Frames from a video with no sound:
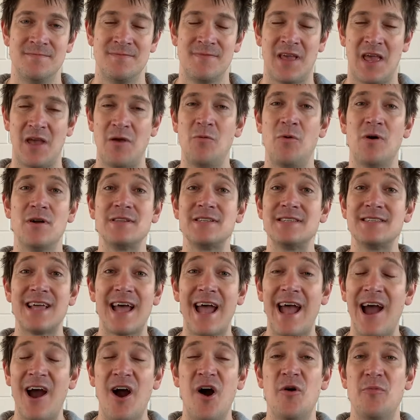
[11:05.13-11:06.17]
He wants to
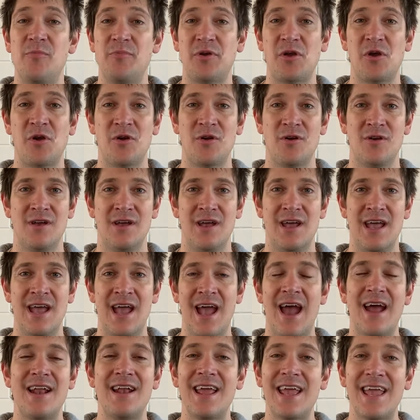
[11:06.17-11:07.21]
help you
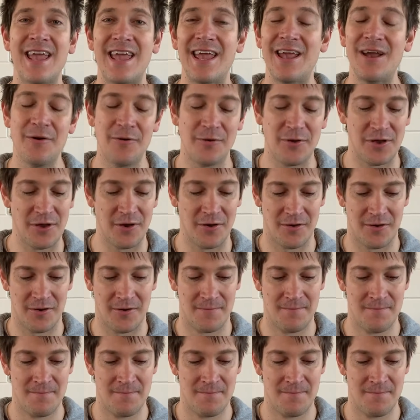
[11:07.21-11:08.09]
and heal you.